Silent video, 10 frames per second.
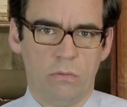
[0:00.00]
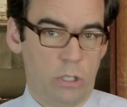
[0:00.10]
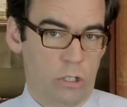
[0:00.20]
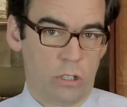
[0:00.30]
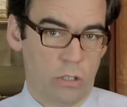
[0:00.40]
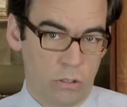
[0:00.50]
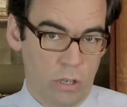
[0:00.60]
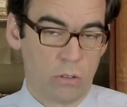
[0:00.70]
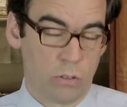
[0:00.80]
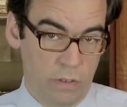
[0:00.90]
which
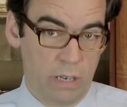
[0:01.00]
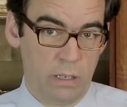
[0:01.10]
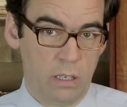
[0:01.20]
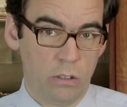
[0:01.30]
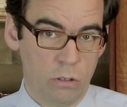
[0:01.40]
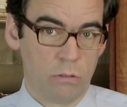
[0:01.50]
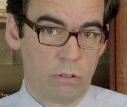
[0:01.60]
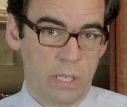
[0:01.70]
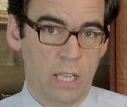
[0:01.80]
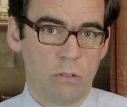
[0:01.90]
sounds very
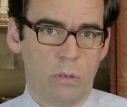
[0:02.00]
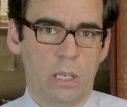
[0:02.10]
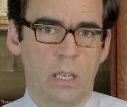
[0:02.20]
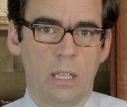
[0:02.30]
Eurocentric